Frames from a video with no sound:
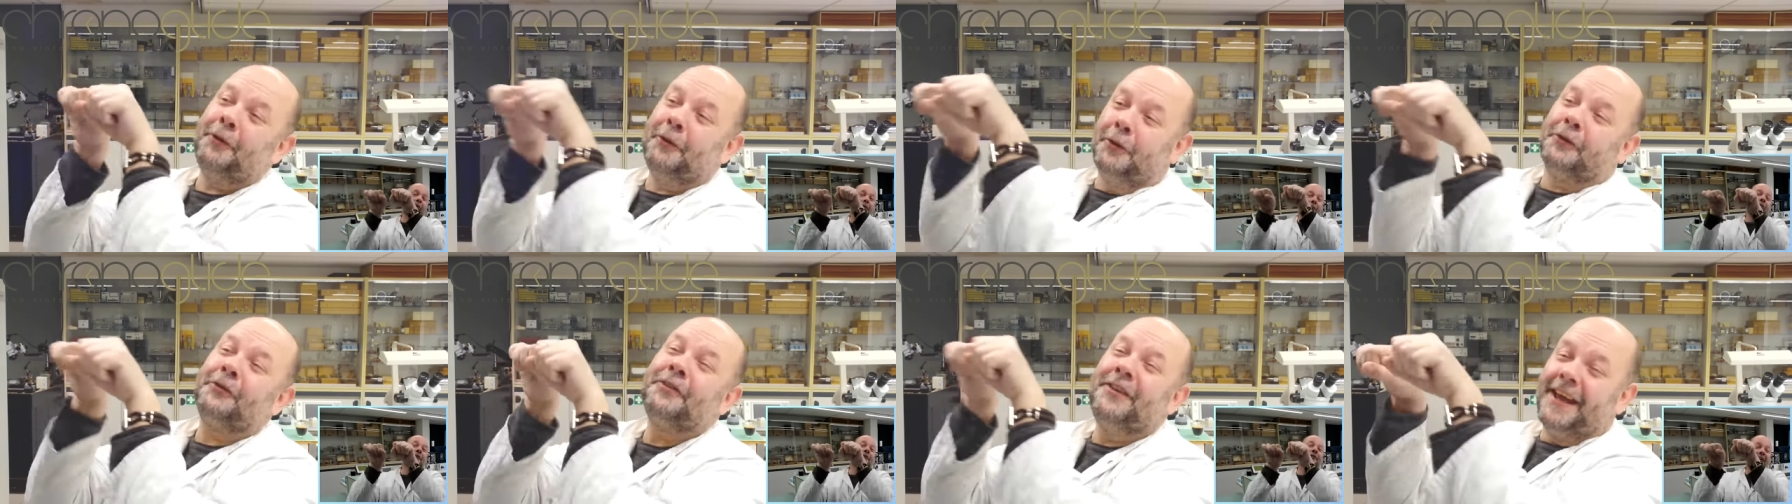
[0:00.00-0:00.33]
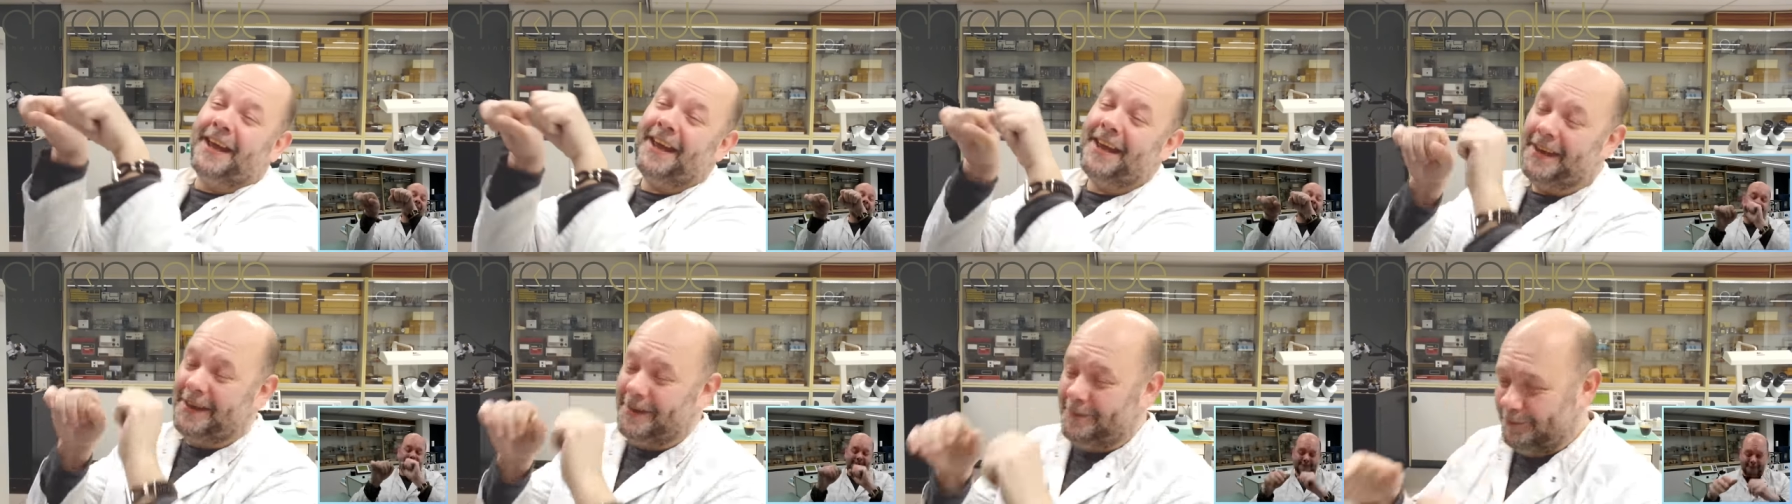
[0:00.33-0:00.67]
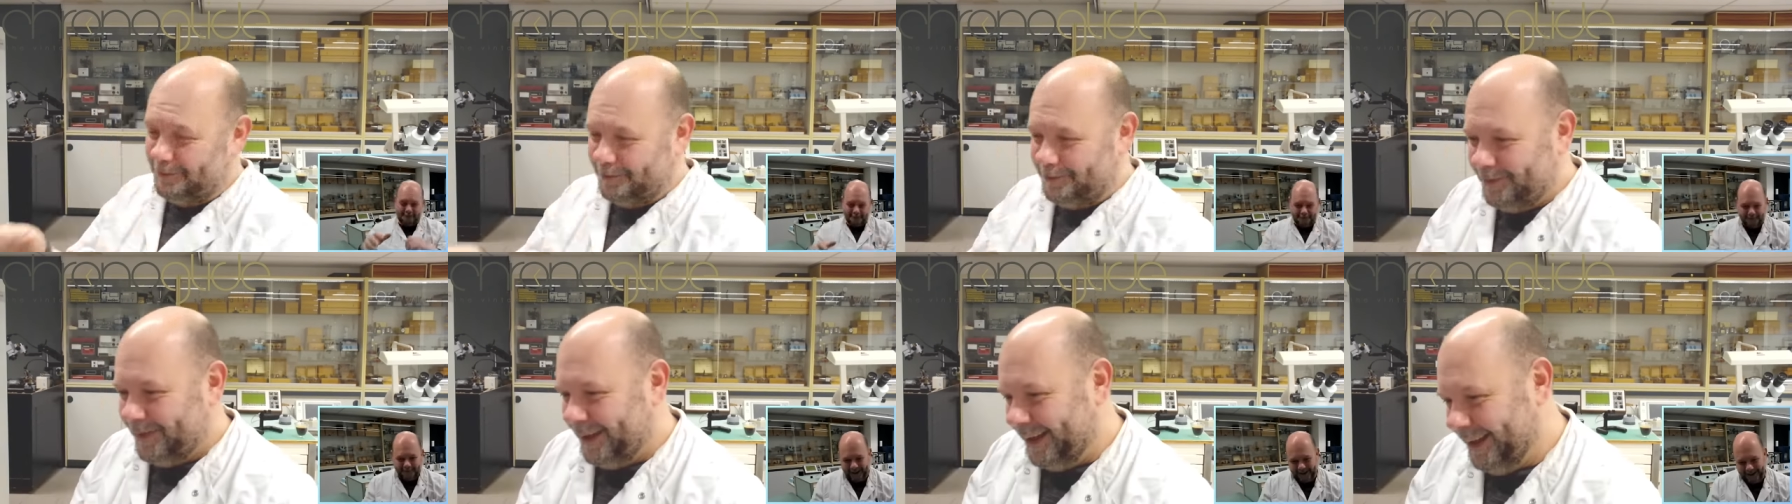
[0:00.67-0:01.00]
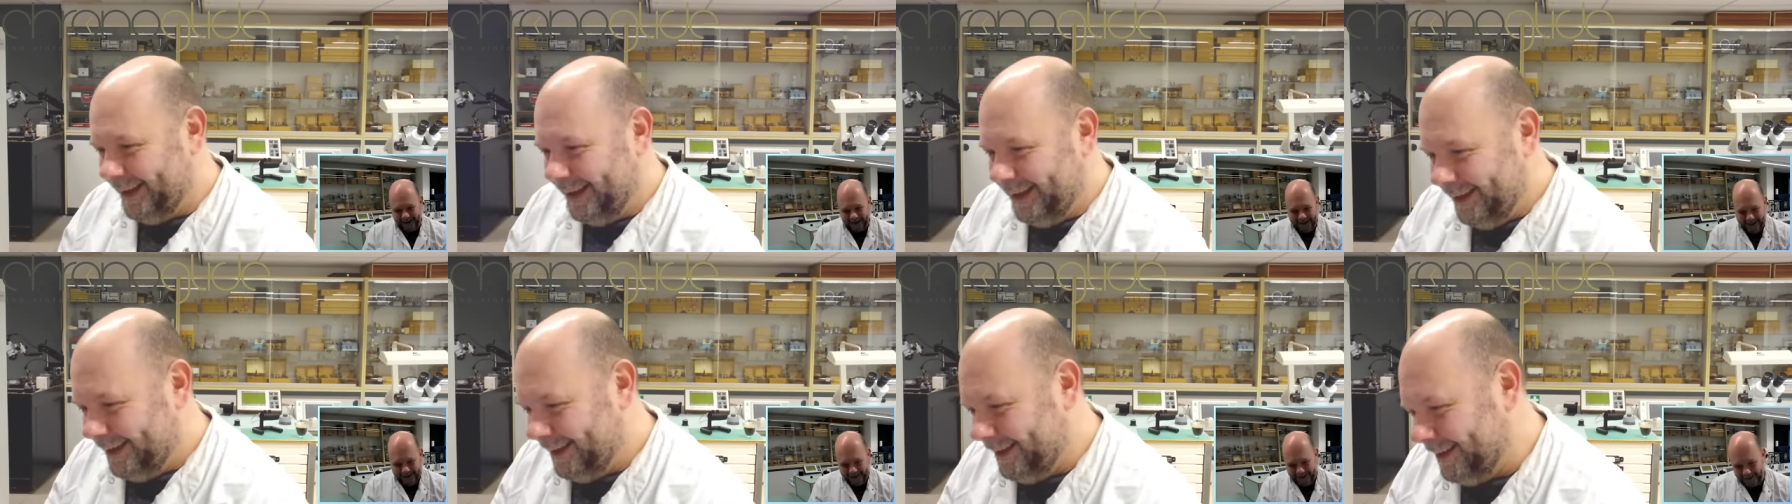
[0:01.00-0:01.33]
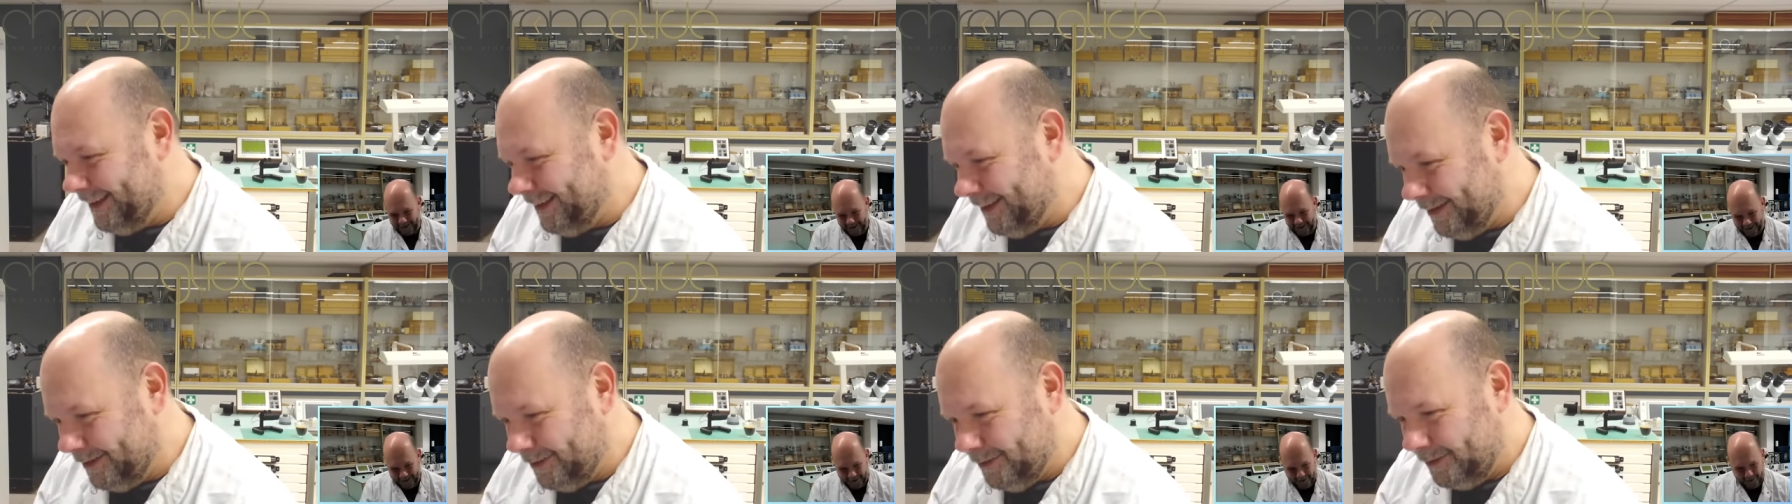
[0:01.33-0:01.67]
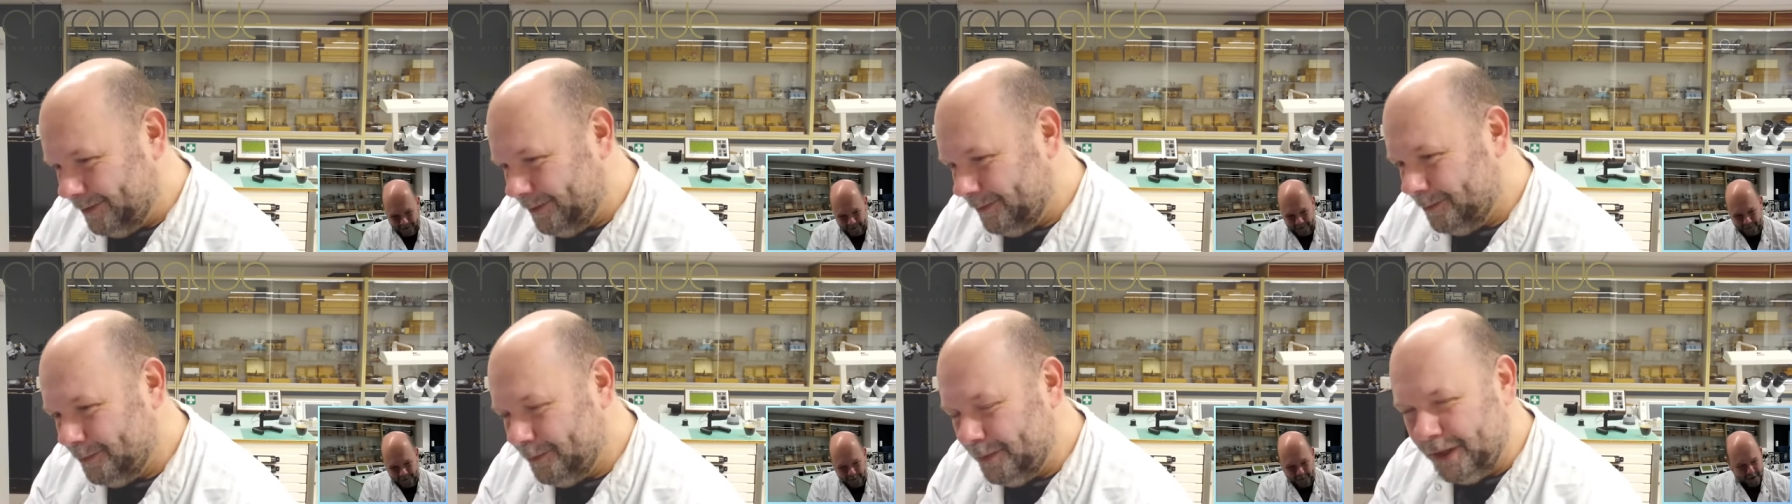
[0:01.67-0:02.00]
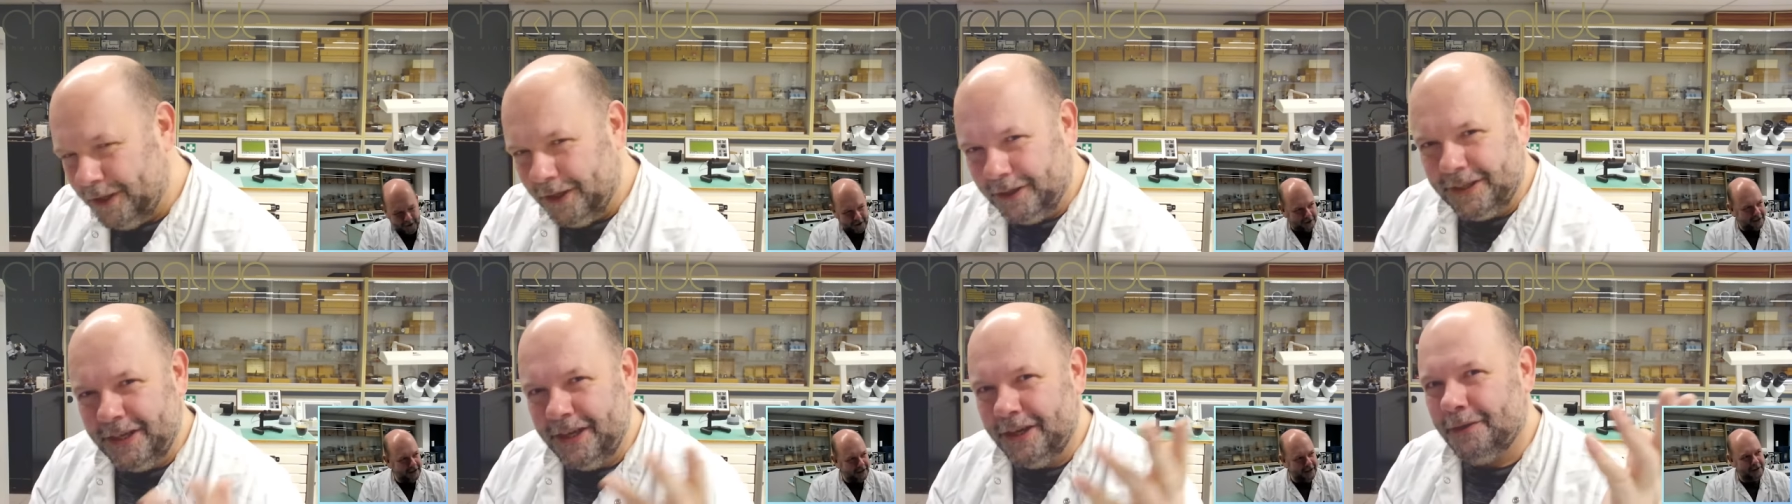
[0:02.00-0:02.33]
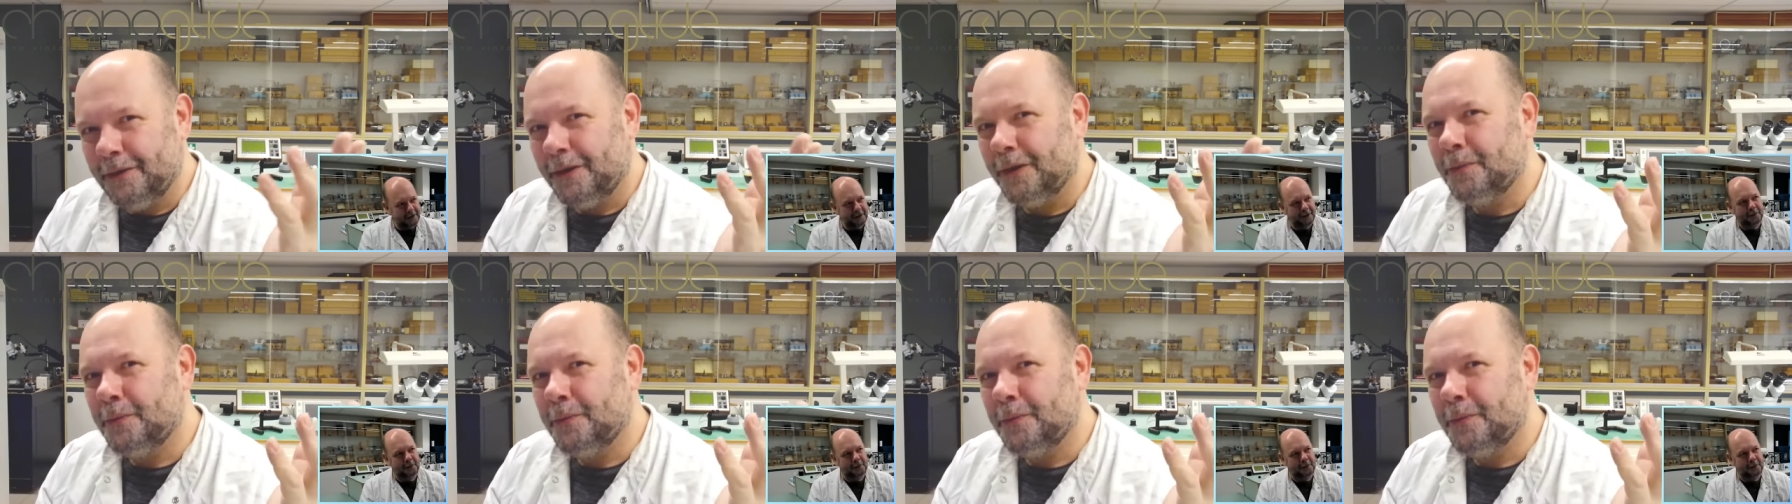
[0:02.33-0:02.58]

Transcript: all day. Uh, we got here a